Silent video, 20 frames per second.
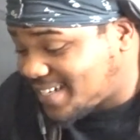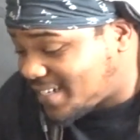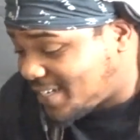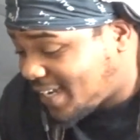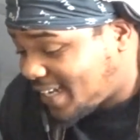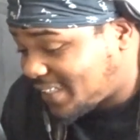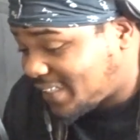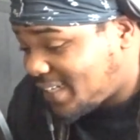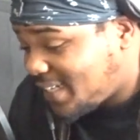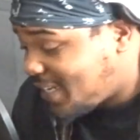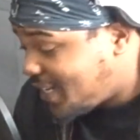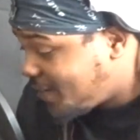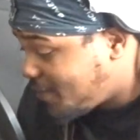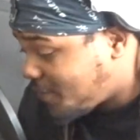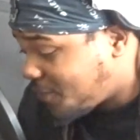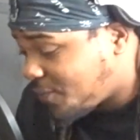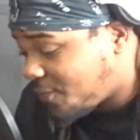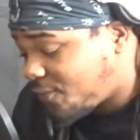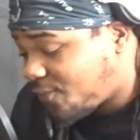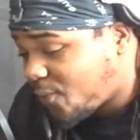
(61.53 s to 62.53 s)
like, the young,
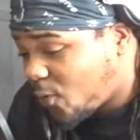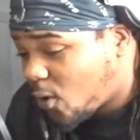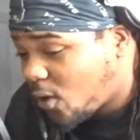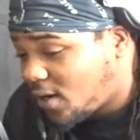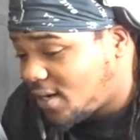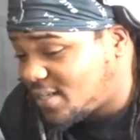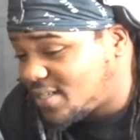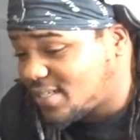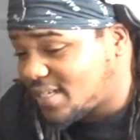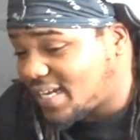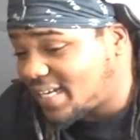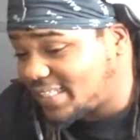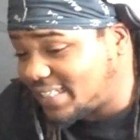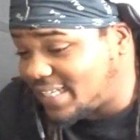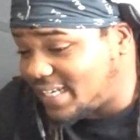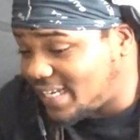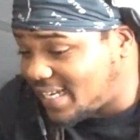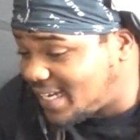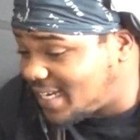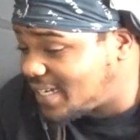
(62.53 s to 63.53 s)
far as, like, the
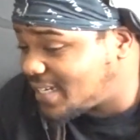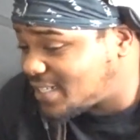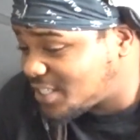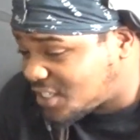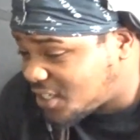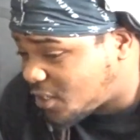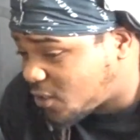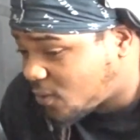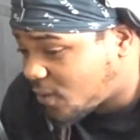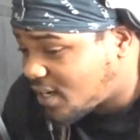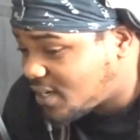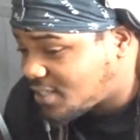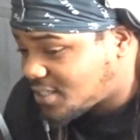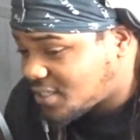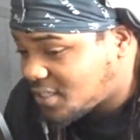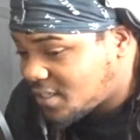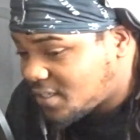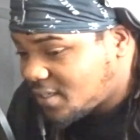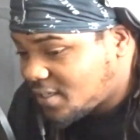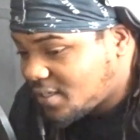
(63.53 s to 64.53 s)
young
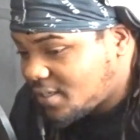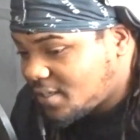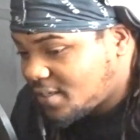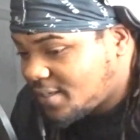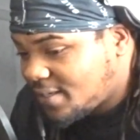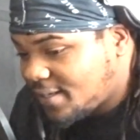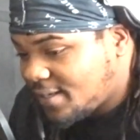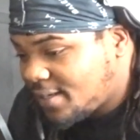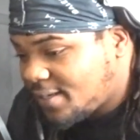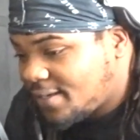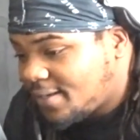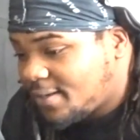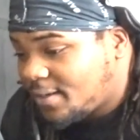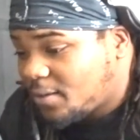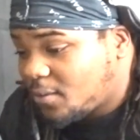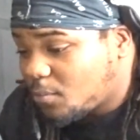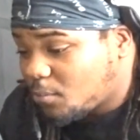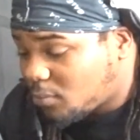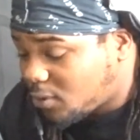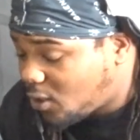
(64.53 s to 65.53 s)
generation,
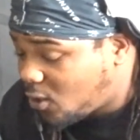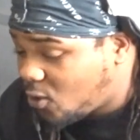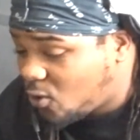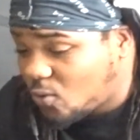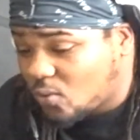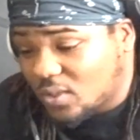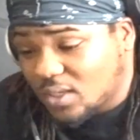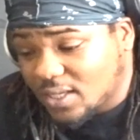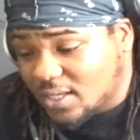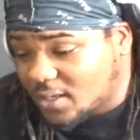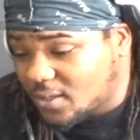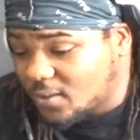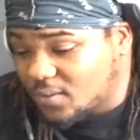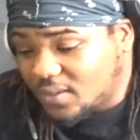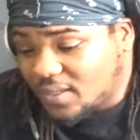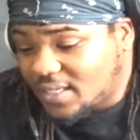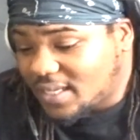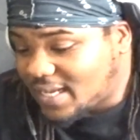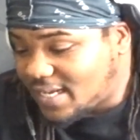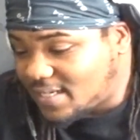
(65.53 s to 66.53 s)
bro literally,
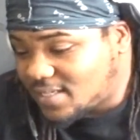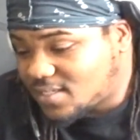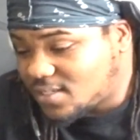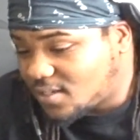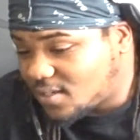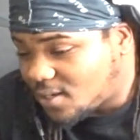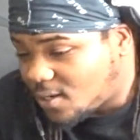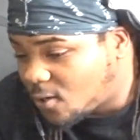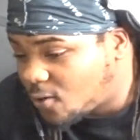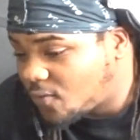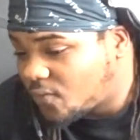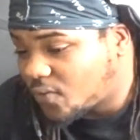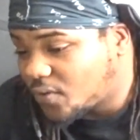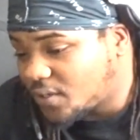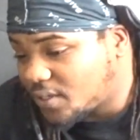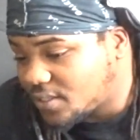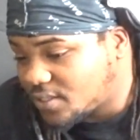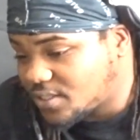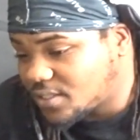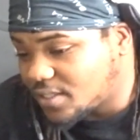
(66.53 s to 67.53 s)
like, took over
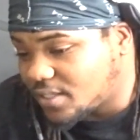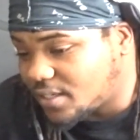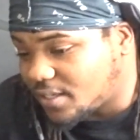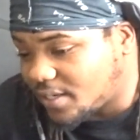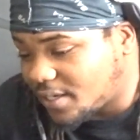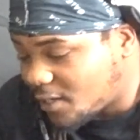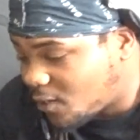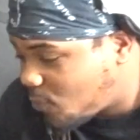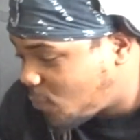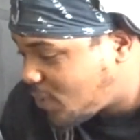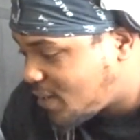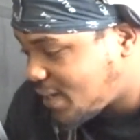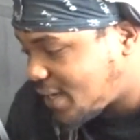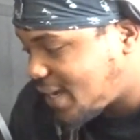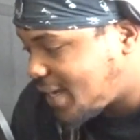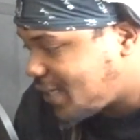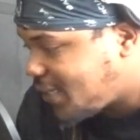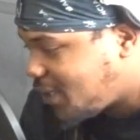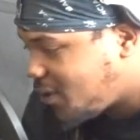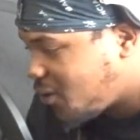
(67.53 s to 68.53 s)
this shit. Him and,
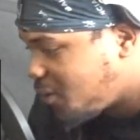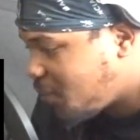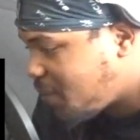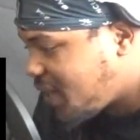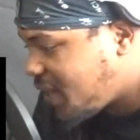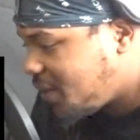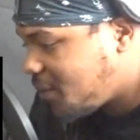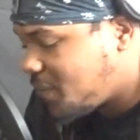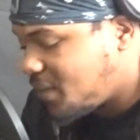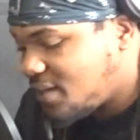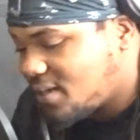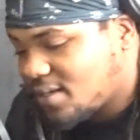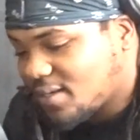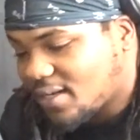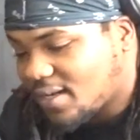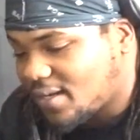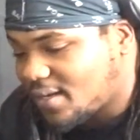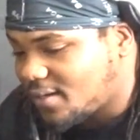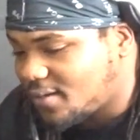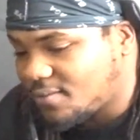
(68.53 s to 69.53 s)
like, Lil Baby,
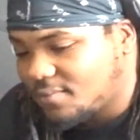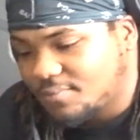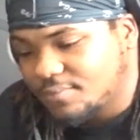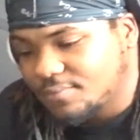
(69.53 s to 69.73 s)
like,